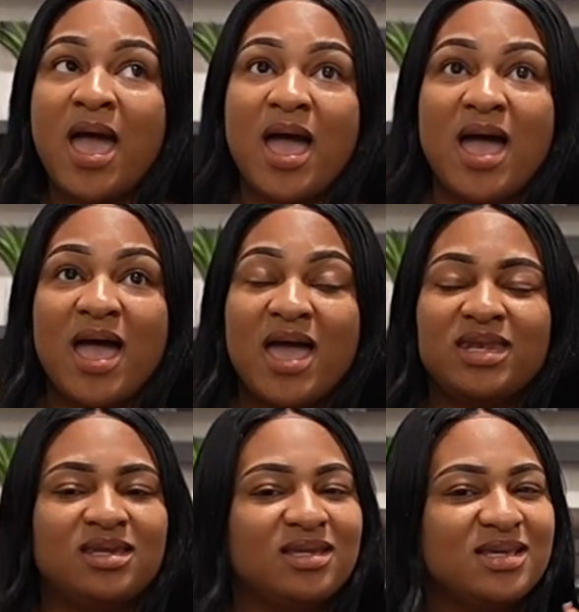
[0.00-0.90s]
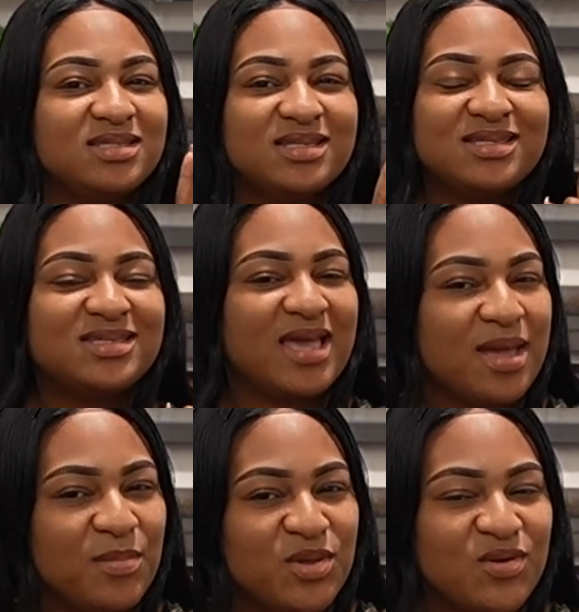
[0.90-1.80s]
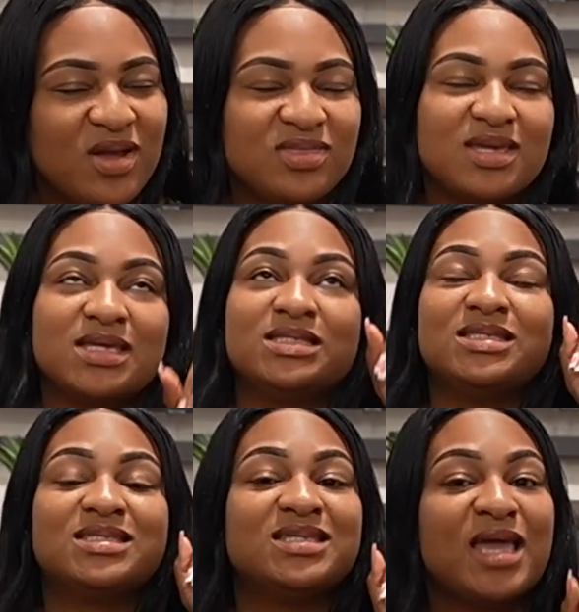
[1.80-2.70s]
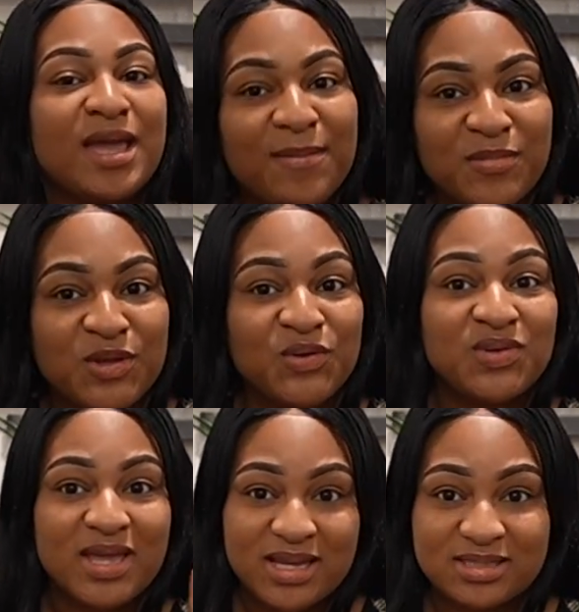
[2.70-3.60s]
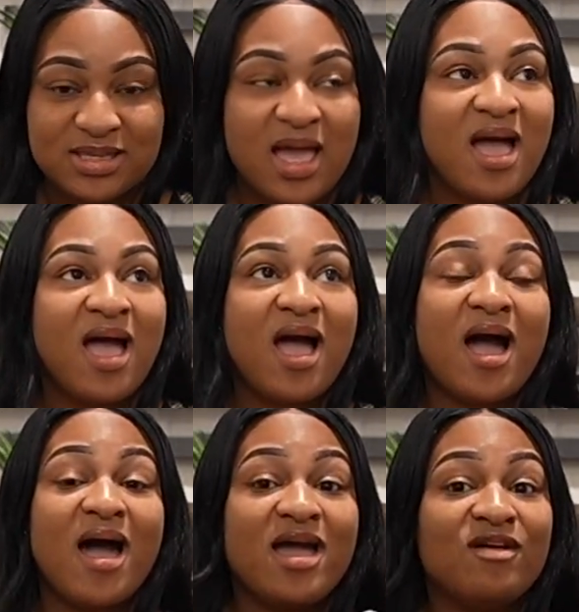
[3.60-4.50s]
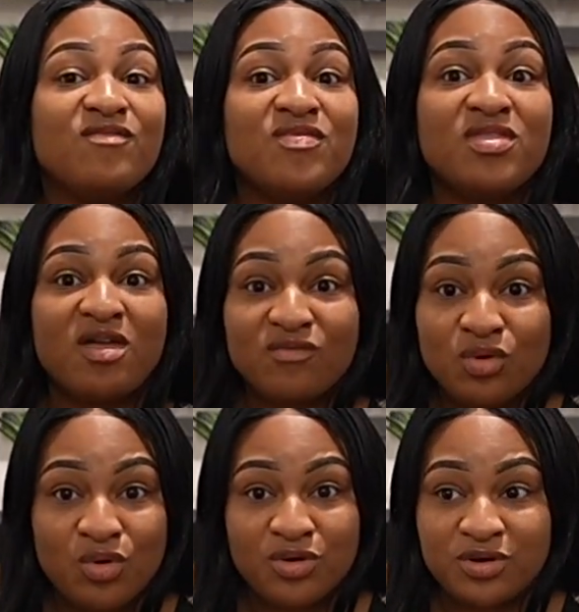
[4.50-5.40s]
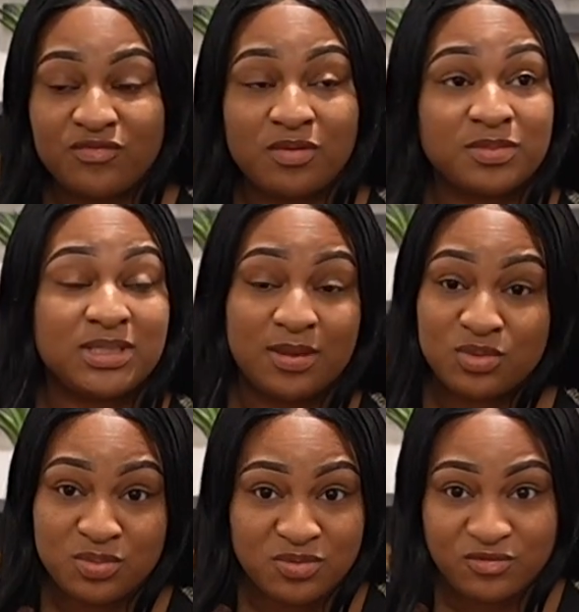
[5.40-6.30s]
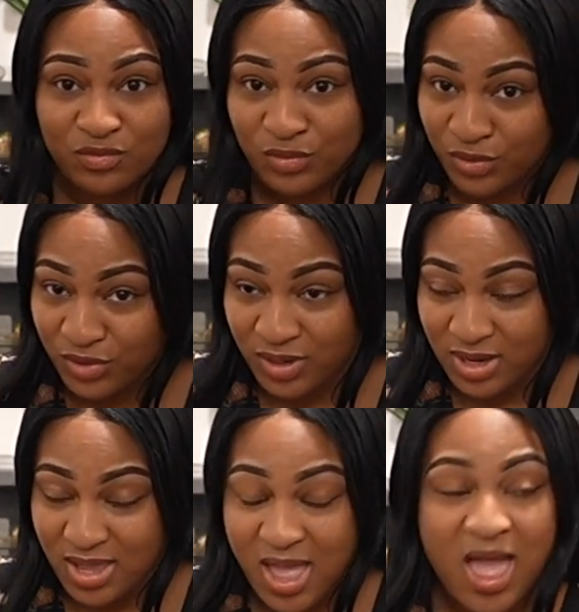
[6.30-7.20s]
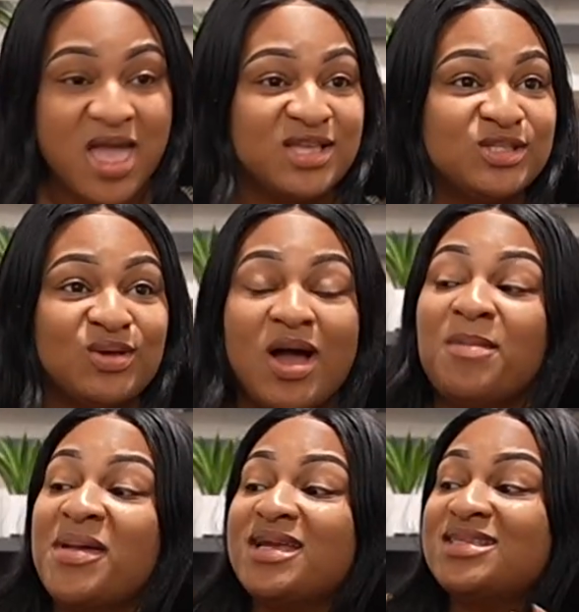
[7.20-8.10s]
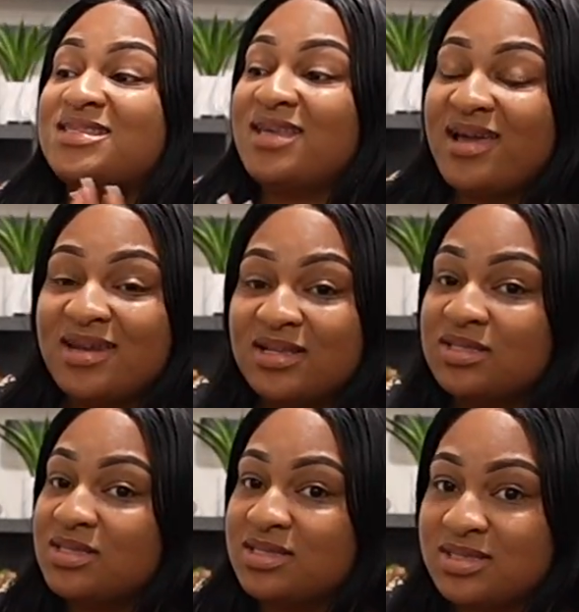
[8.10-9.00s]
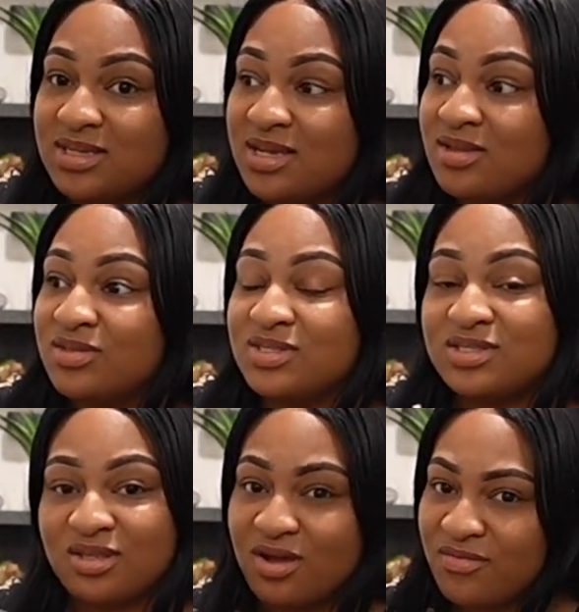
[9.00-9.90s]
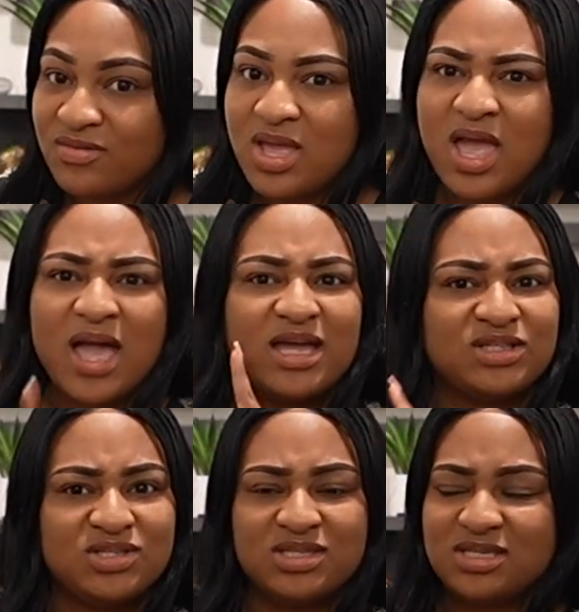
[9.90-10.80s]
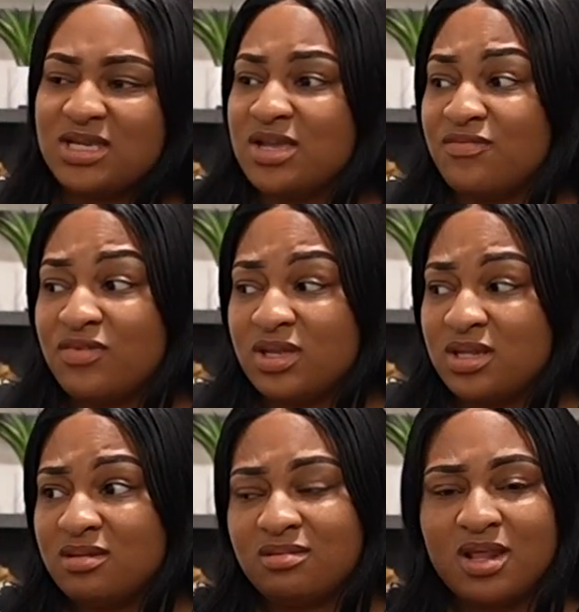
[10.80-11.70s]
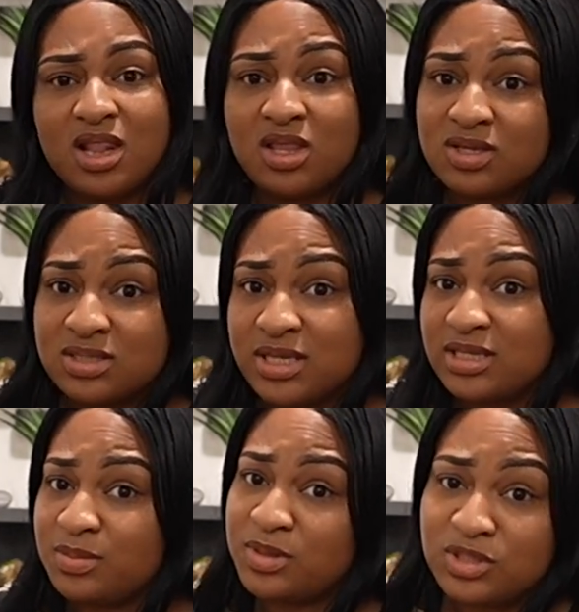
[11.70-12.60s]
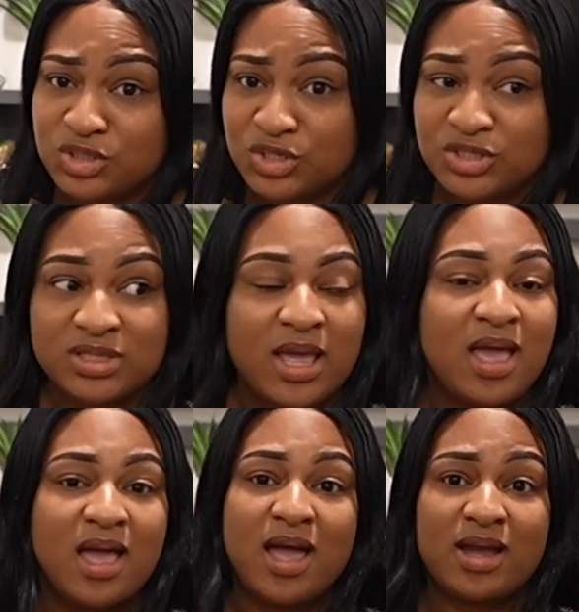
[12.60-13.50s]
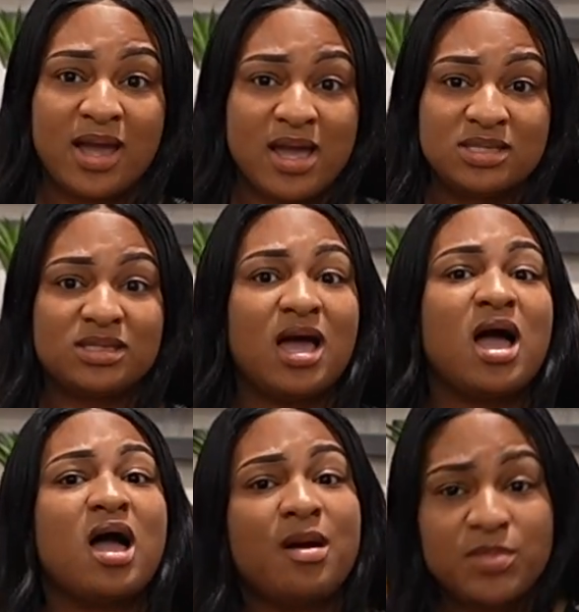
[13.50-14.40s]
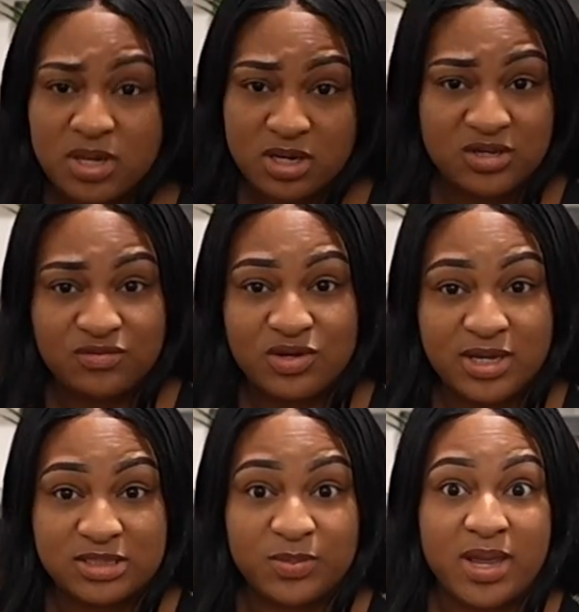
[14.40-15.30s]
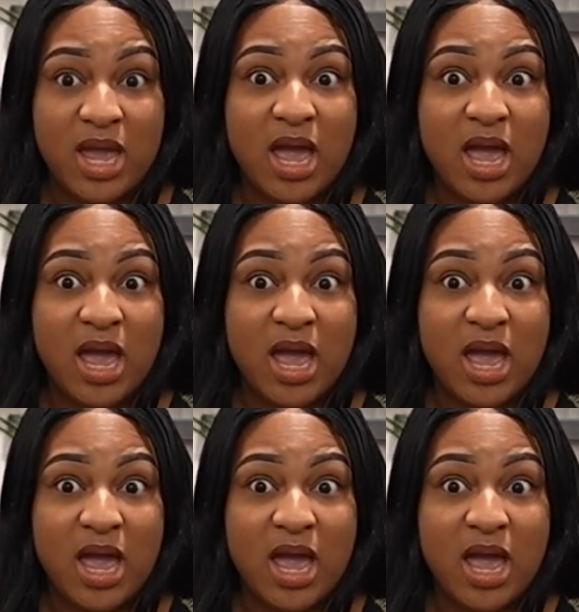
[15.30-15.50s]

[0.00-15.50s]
And is it Temu? I think it's Temu. Yes, I have never ordered from Temu before, so I'm excited to see the stuff and to see if it looks like the pictures. And guys, I'm gonna give you guys my